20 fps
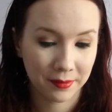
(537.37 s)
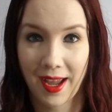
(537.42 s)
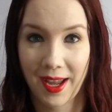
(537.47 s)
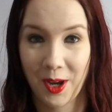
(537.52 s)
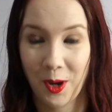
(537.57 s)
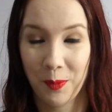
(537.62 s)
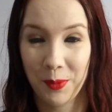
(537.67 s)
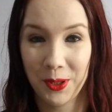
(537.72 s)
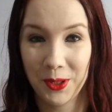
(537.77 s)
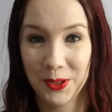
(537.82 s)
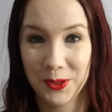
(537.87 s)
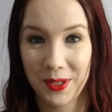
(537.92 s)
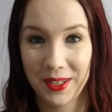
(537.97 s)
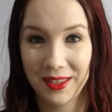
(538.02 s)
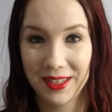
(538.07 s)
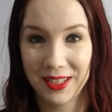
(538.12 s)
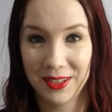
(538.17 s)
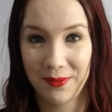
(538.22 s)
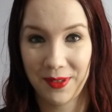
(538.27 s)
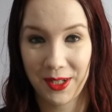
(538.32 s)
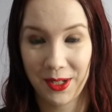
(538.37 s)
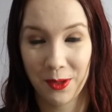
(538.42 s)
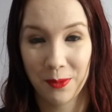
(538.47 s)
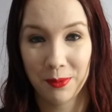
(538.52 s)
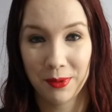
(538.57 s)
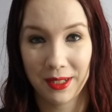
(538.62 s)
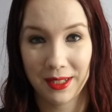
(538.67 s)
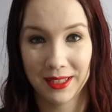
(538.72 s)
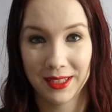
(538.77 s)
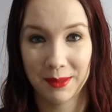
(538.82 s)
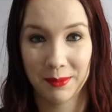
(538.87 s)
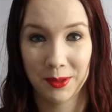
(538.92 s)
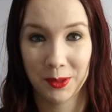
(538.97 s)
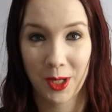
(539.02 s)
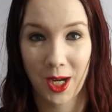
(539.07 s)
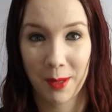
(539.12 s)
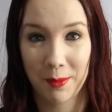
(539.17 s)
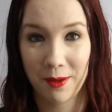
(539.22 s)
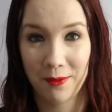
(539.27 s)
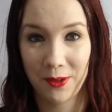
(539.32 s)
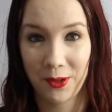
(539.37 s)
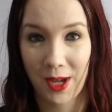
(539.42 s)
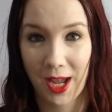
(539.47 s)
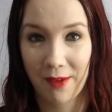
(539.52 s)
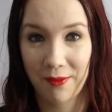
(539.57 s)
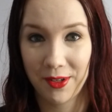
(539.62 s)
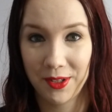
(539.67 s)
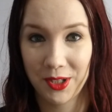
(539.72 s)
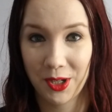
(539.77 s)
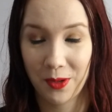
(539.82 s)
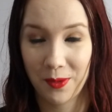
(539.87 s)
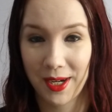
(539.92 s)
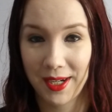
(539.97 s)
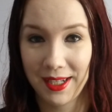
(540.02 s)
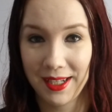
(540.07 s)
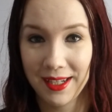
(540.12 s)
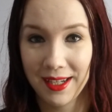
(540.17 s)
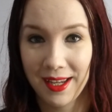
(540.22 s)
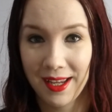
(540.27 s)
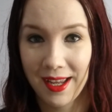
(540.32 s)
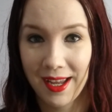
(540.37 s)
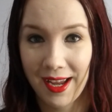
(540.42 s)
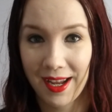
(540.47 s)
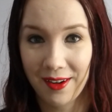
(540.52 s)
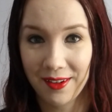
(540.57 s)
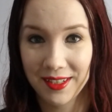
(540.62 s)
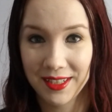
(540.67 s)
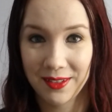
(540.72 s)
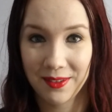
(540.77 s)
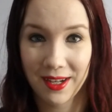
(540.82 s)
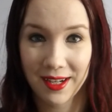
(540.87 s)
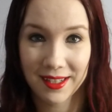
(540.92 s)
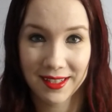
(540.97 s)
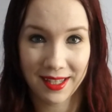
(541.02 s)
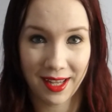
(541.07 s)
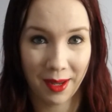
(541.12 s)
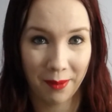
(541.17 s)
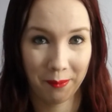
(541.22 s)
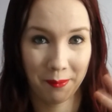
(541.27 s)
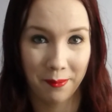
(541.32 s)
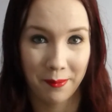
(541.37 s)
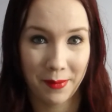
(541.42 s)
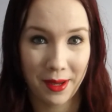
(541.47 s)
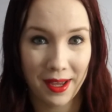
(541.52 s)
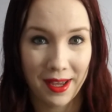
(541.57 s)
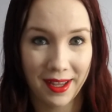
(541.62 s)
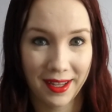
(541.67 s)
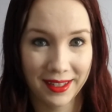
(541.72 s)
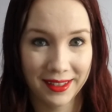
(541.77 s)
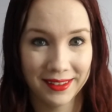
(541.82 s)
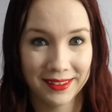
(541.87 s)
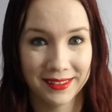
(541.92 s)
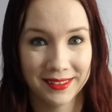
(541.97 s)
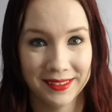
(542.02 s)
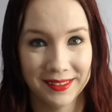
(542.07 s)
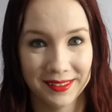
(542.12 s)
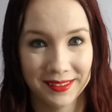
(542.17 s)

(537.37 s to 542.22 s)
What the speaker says: I hope you enjoyed this video. Please subscribe if you haven't already, and I'll see you next time. Bye!